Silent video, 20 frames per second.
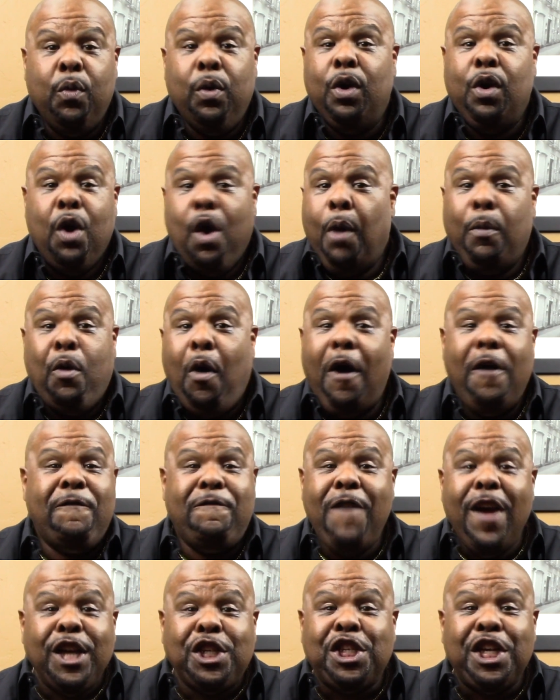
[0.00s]
"We're going
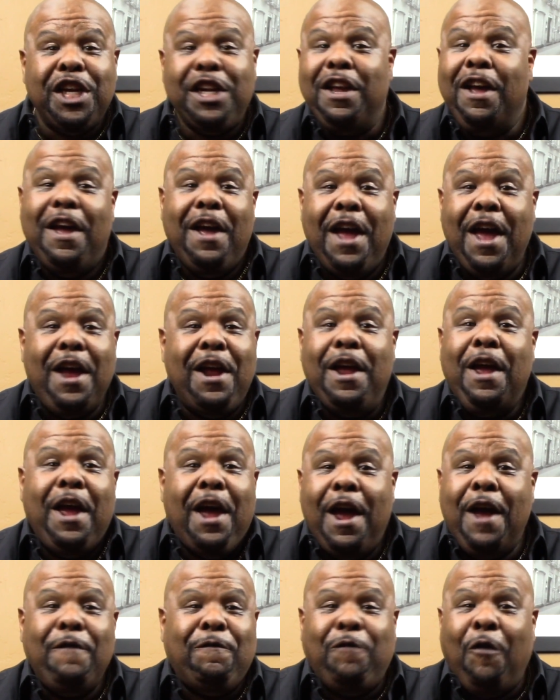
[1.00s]
fishing
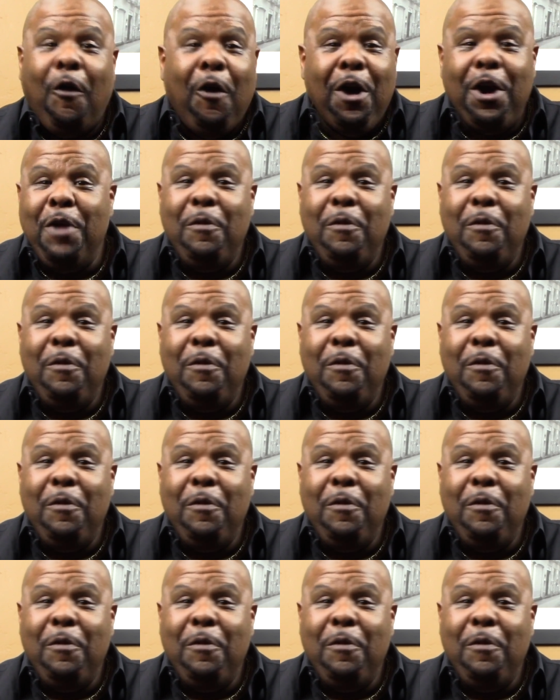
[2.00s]
at 4